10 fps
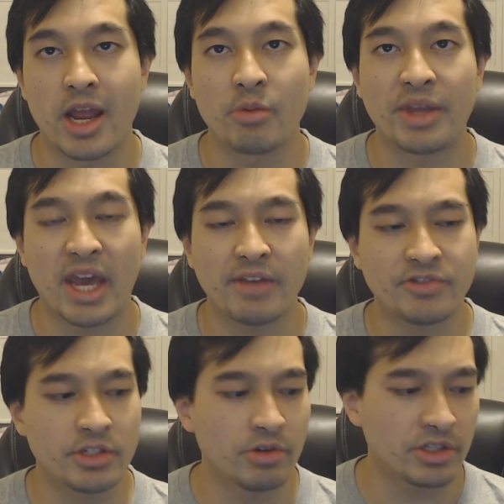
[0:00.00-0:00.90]
And we
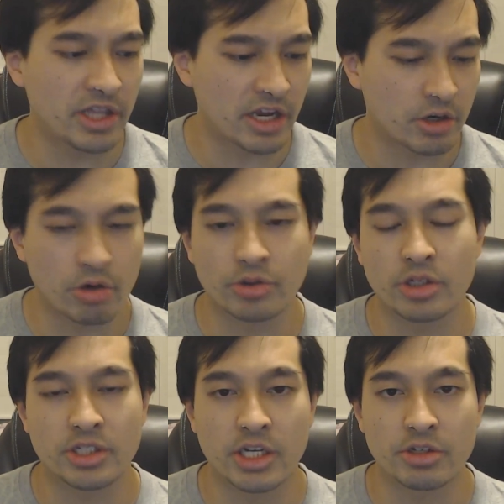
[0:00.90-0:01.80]
have to it that
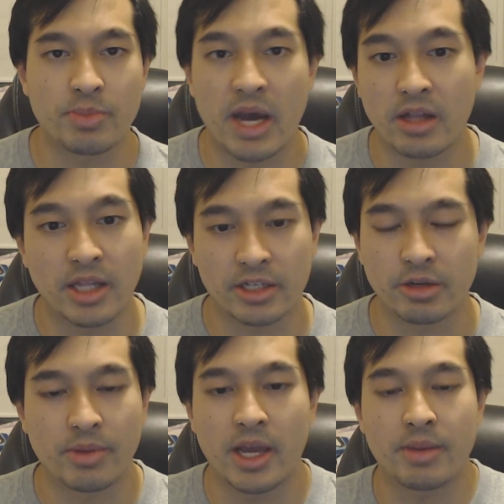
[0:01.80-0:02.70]
Gowther tells Mal like
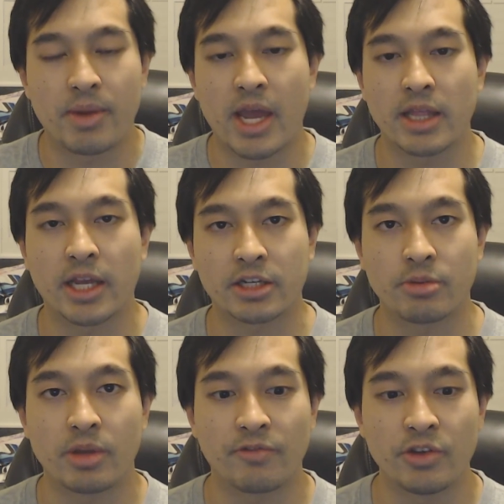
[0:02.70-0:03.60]
him, um, hey man, like
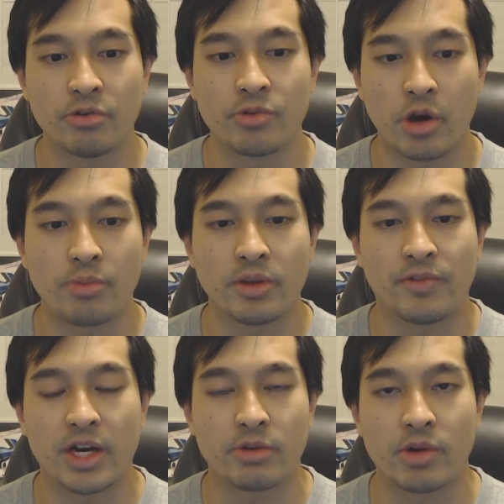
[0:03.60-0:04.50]
him, um, if you know me
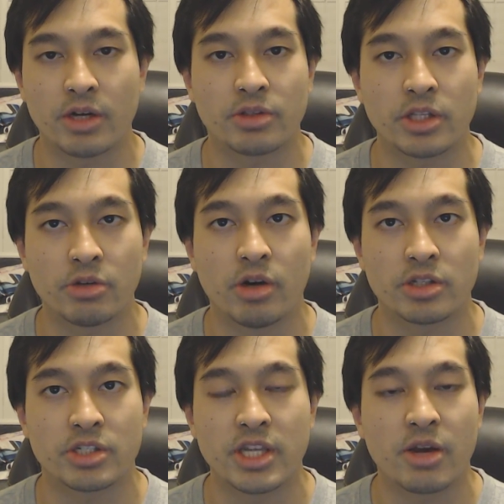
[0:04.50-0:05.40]
very well, then you
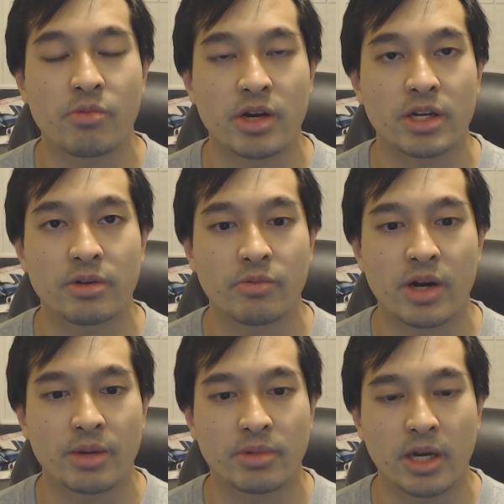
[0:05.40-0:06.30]
understand where
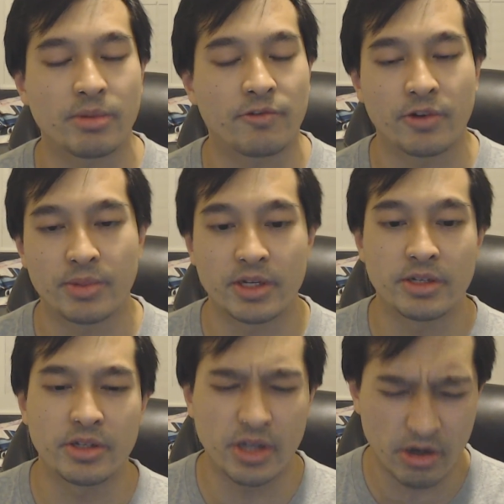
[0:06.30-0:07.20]
where I'm coming from here,
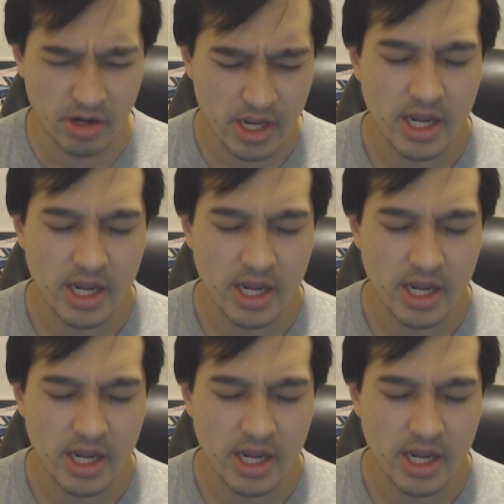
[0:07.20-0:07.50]
you know?